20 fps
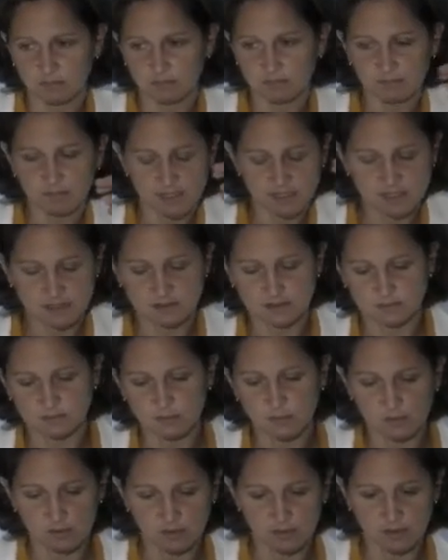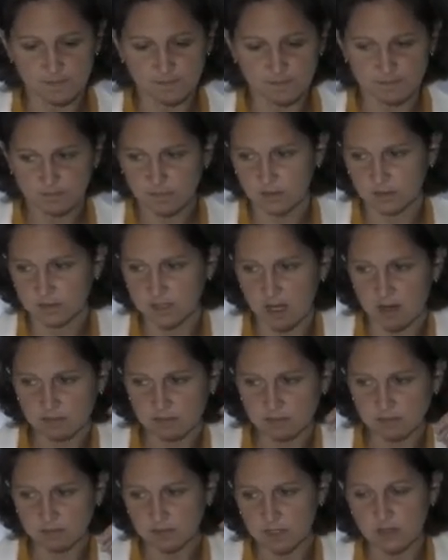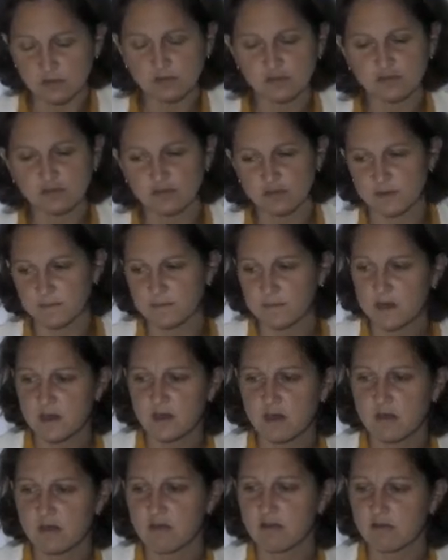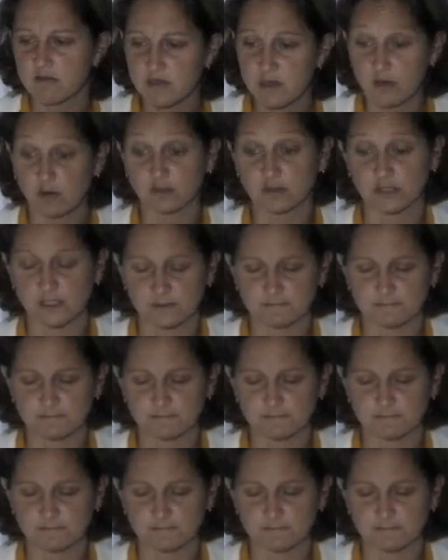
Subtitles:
based more downstream on the aorta.